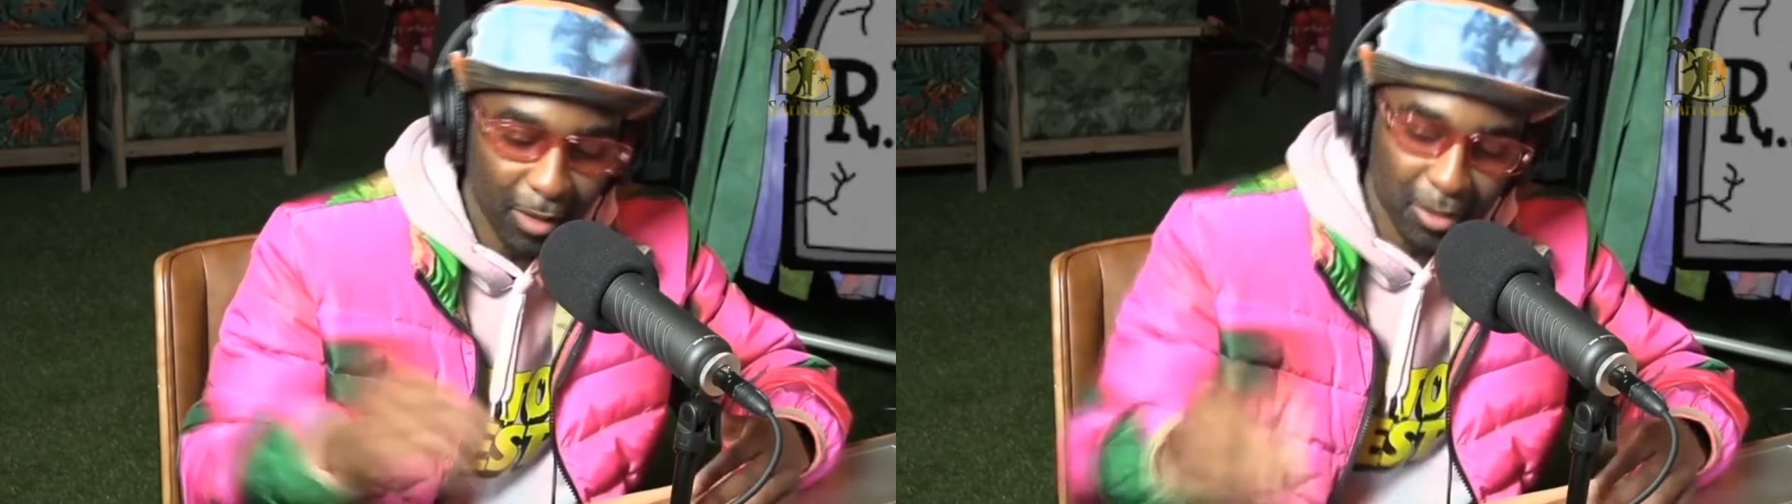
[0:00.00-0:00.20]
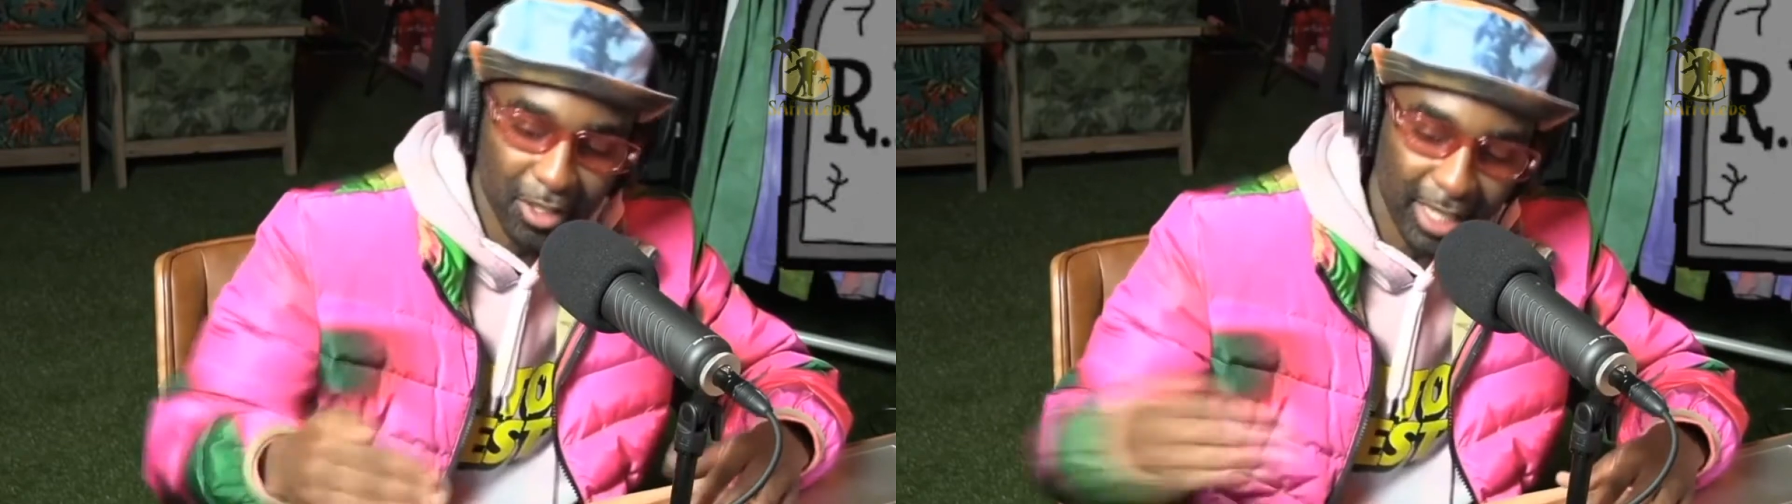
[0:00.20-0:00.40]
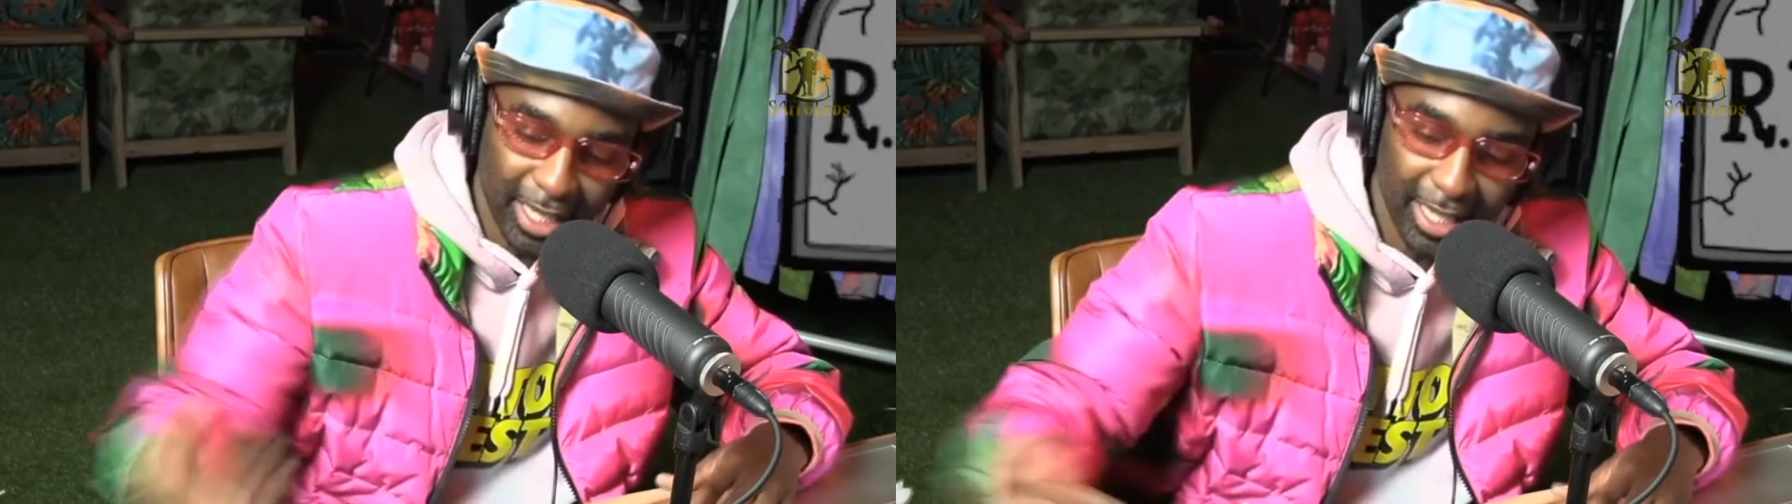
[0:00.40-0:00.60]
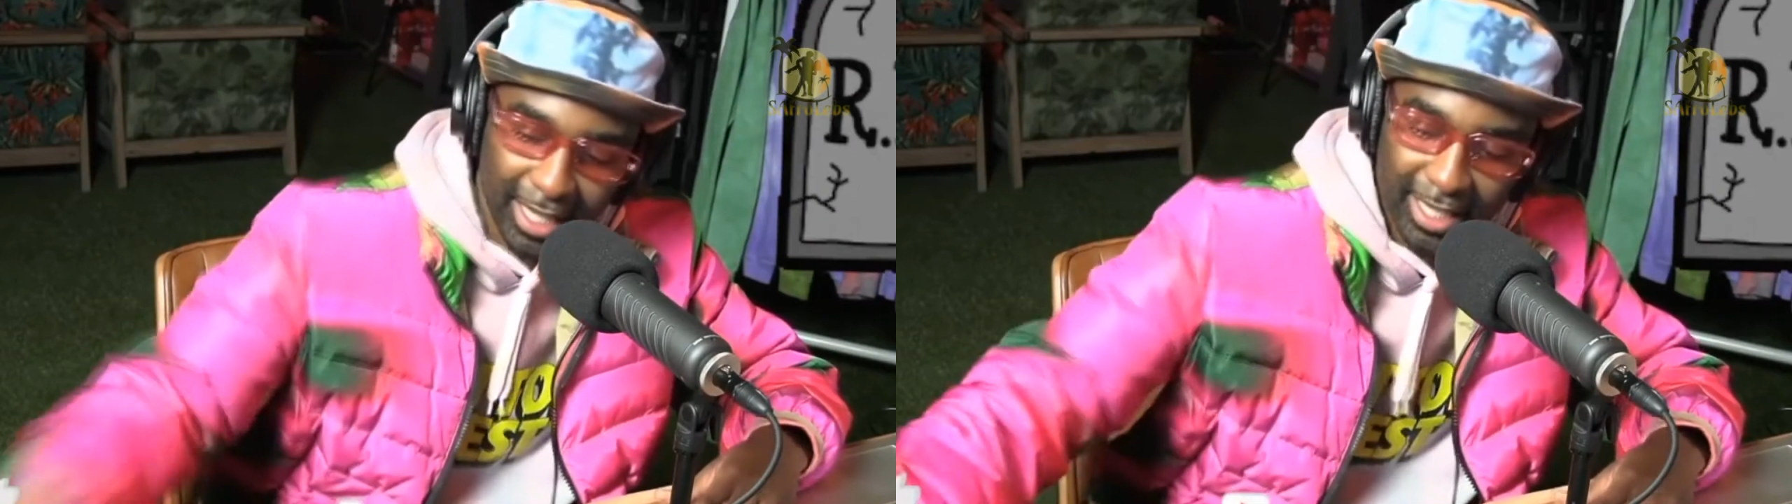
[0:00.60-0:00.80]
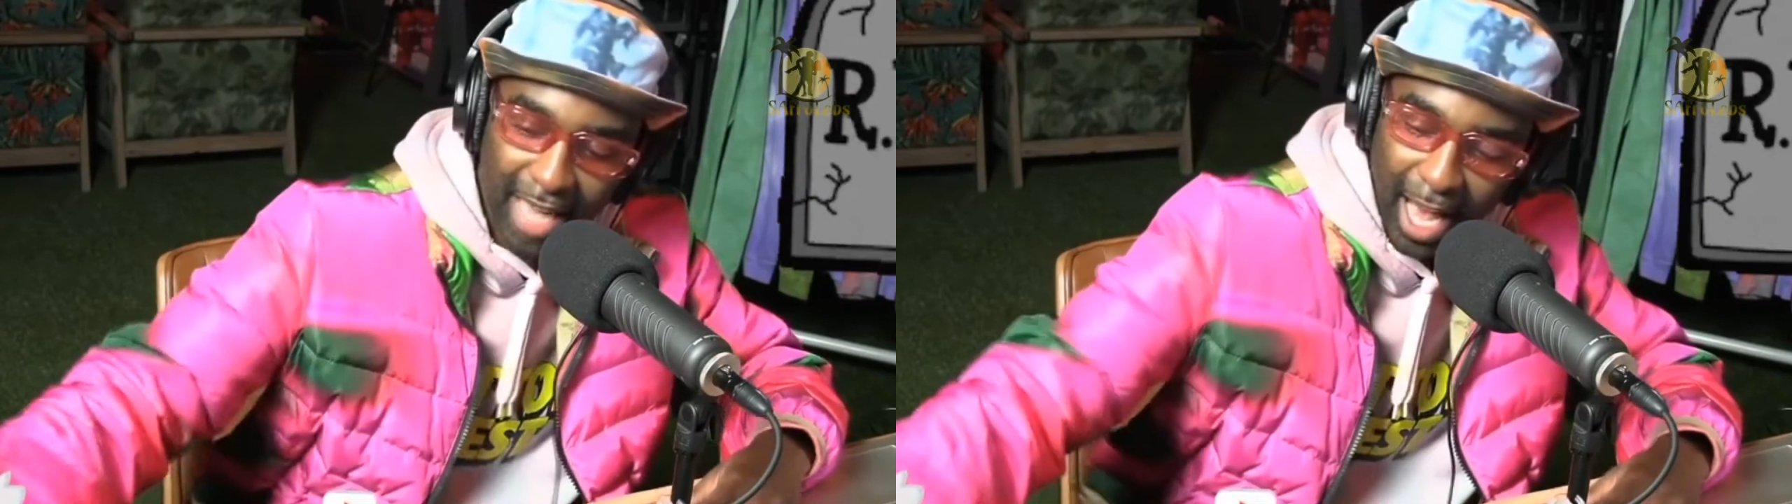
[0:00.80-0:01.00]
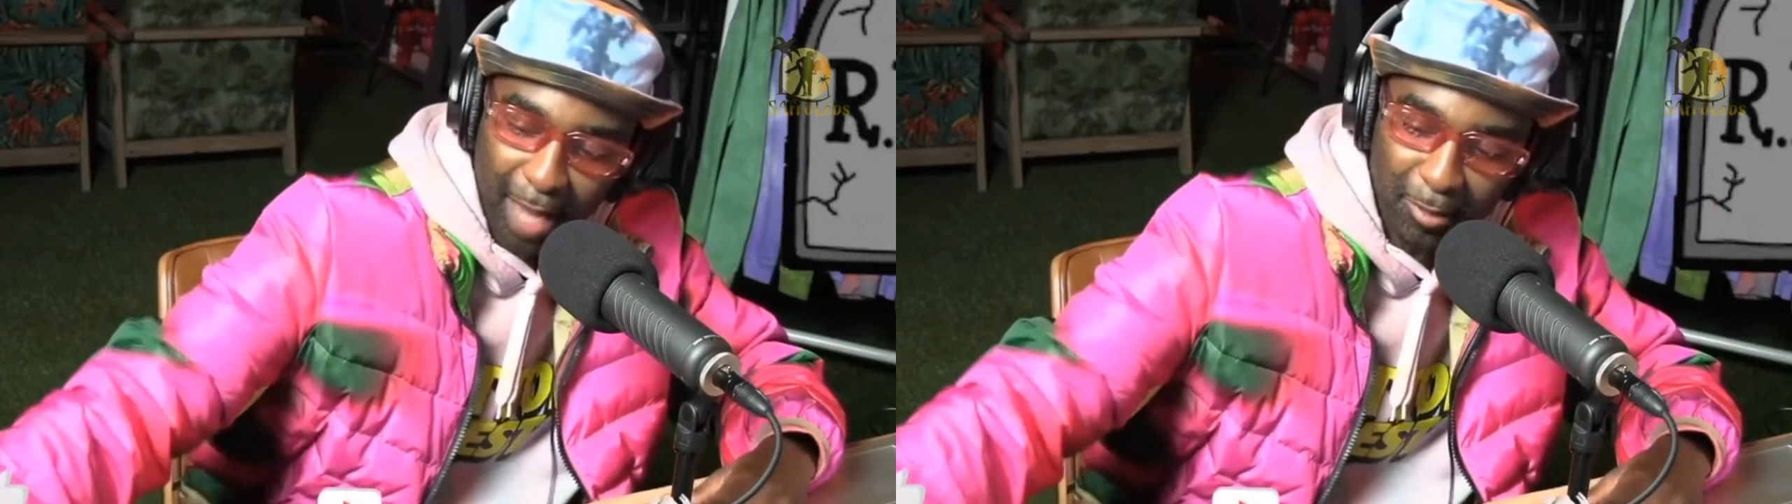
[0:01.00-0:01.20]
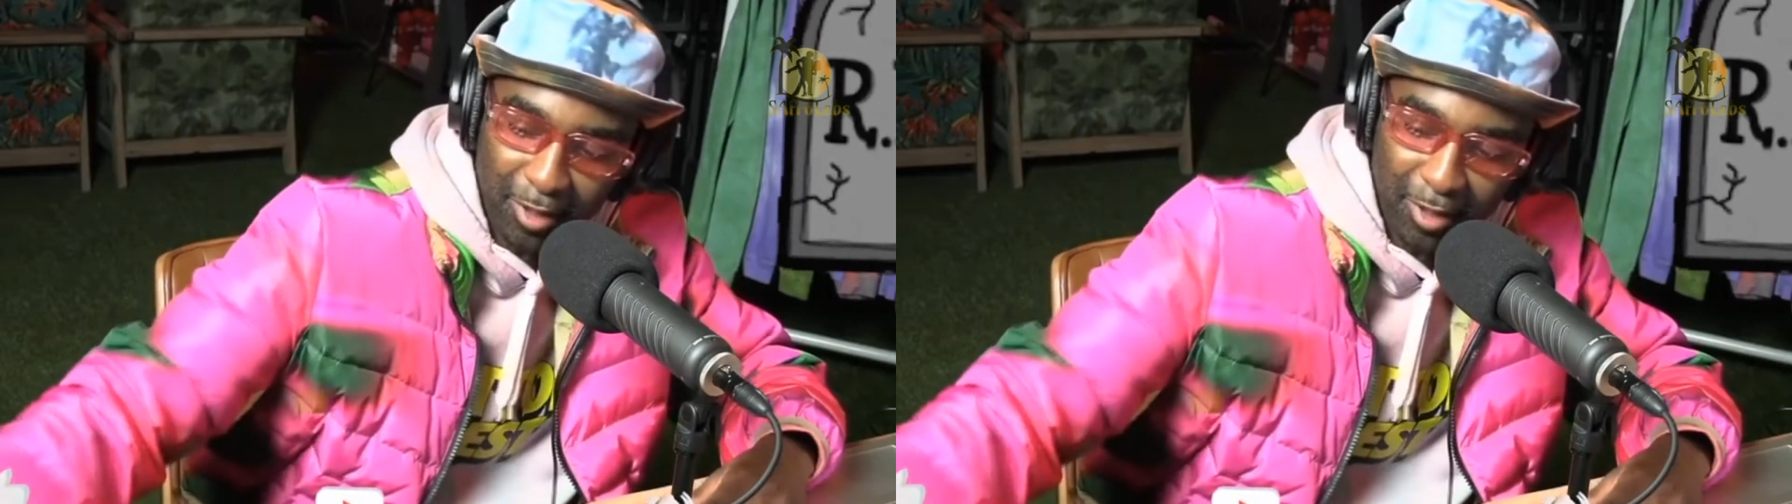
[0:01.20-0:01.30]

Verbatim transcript: was gonna get the time